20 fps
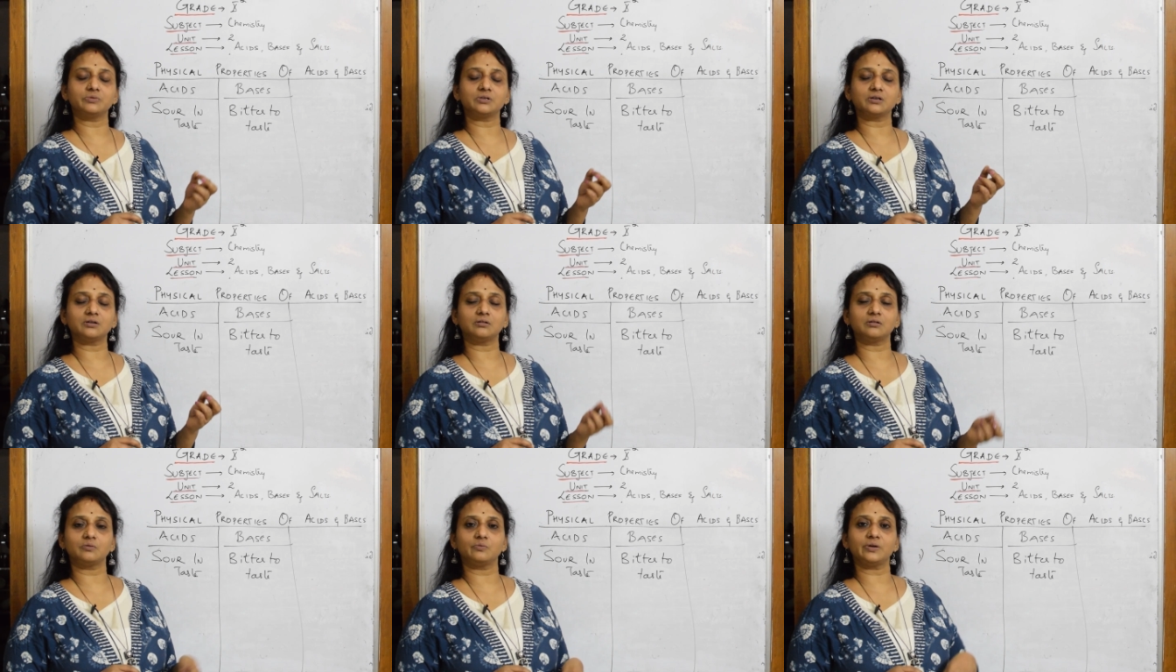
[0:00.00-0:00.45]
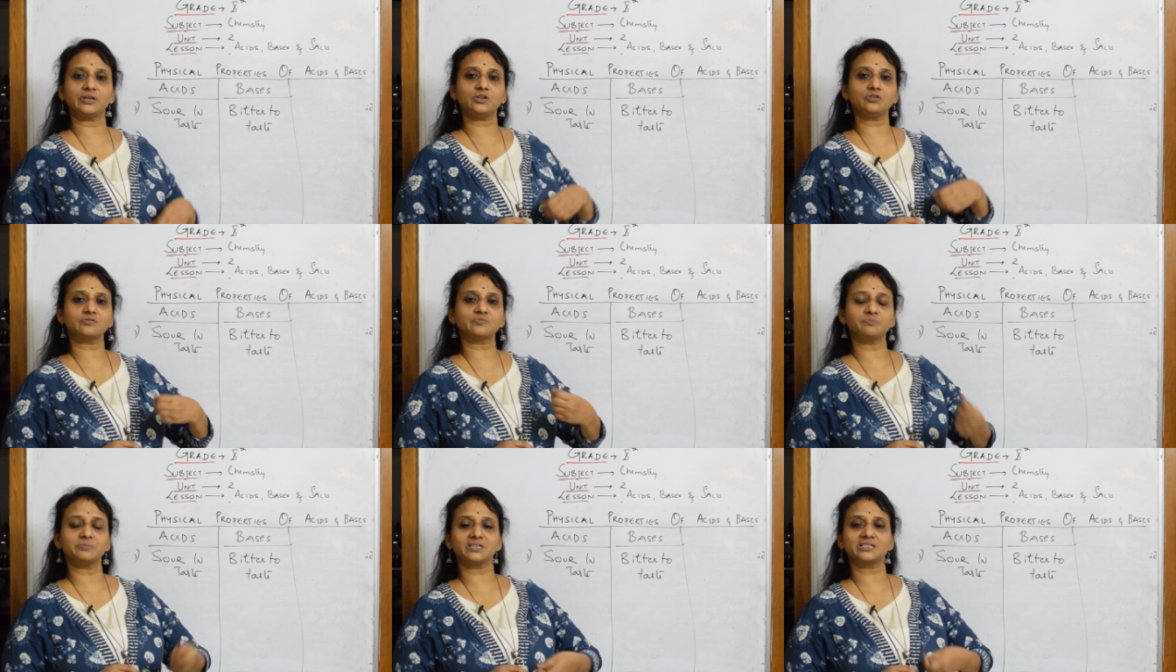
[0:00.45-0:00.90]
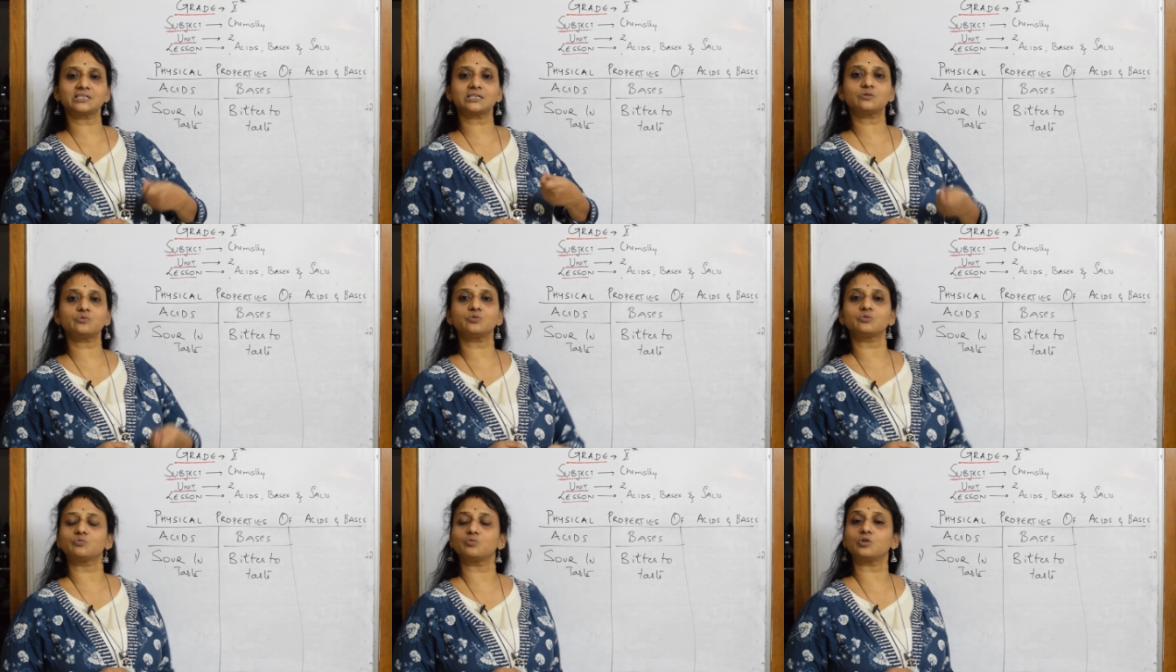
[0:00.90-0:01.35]
uh, when you mix
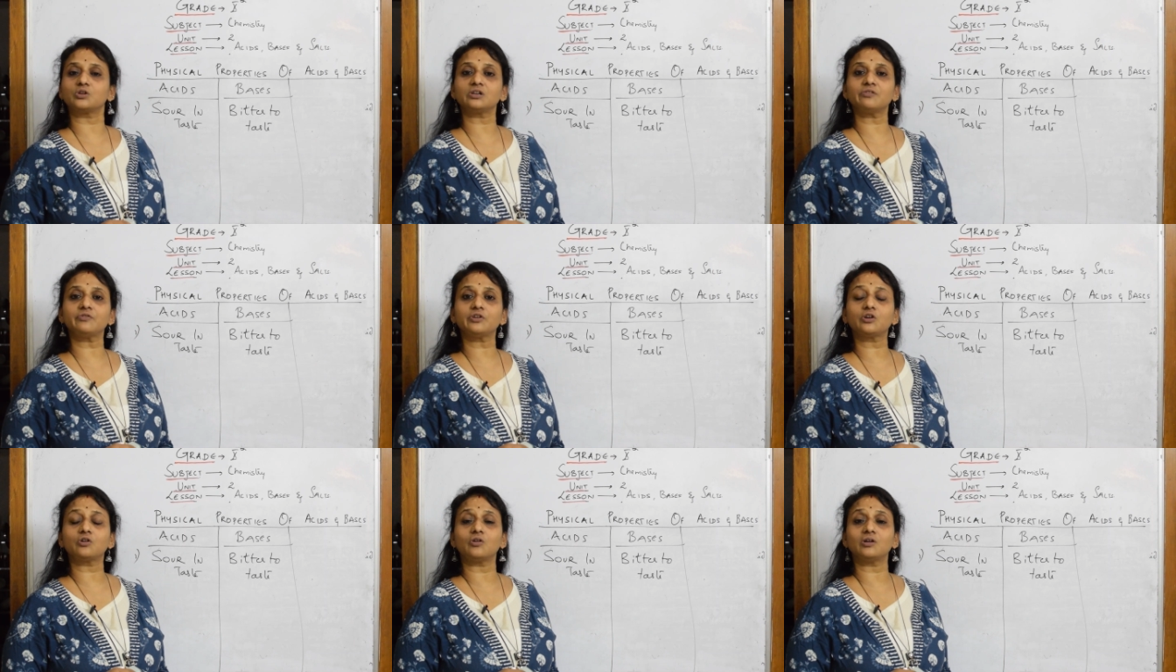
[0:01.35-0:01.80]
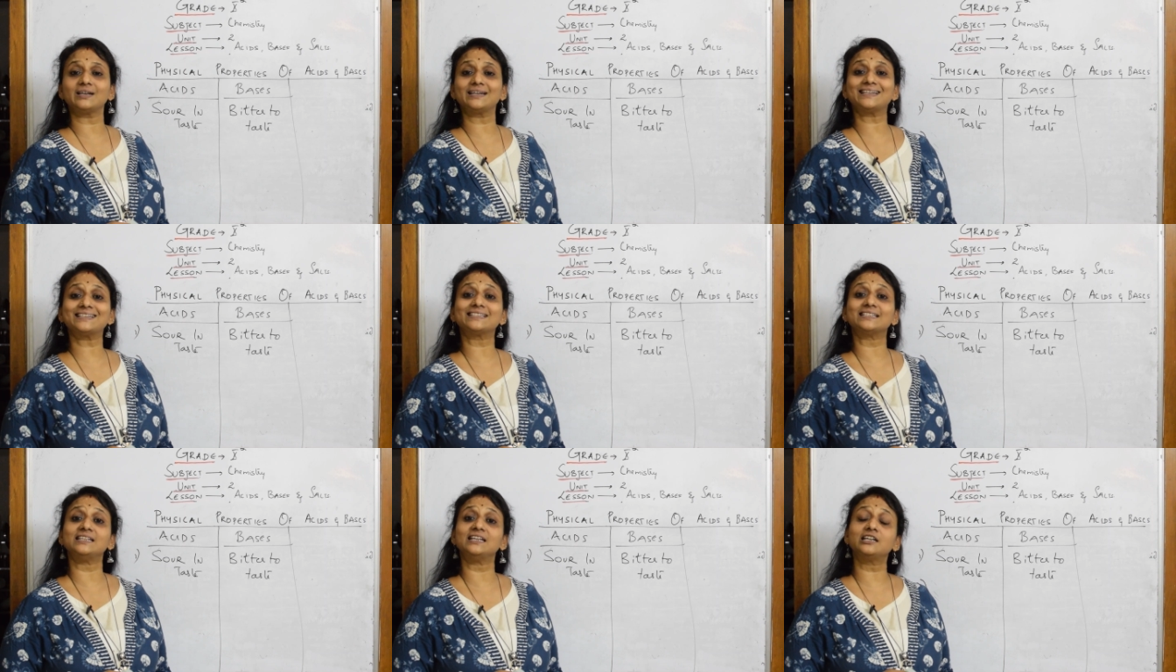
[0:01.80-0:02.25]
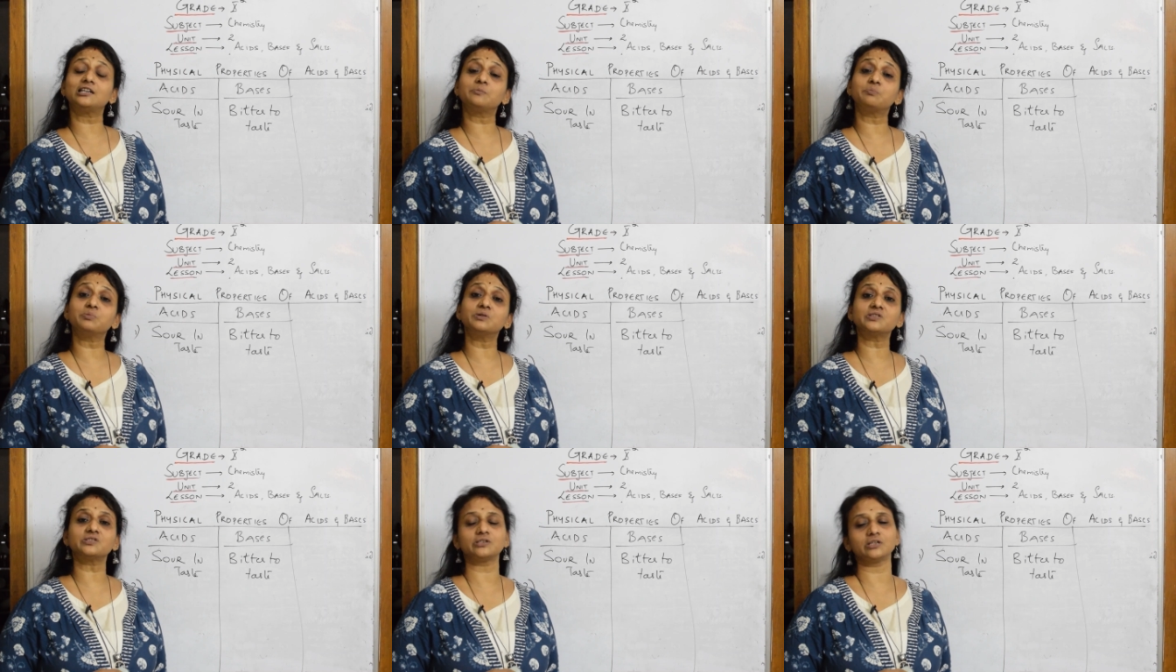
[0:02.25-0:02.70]
it with water, we call it as
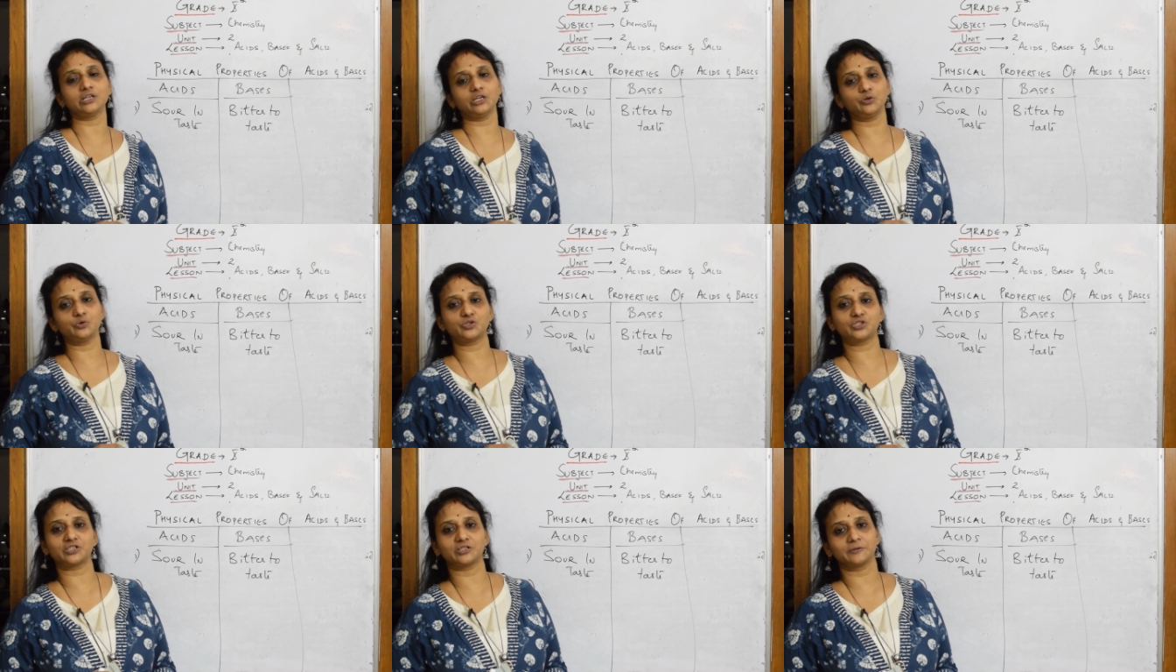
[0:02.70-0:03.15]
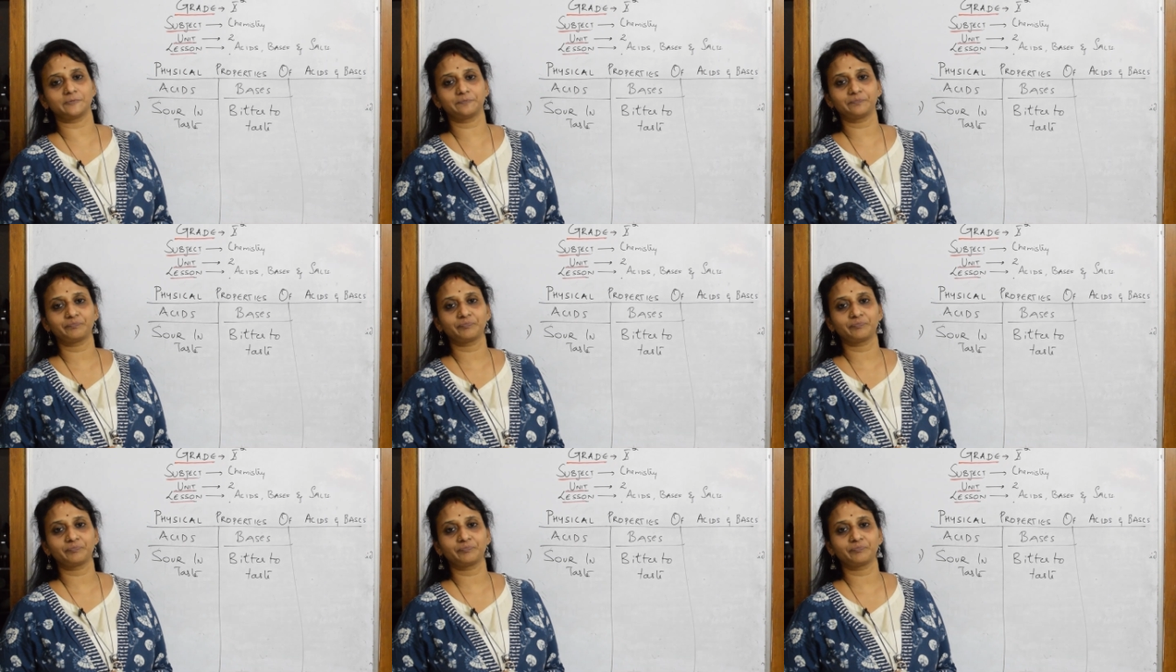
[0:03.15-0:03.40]
litmus solution.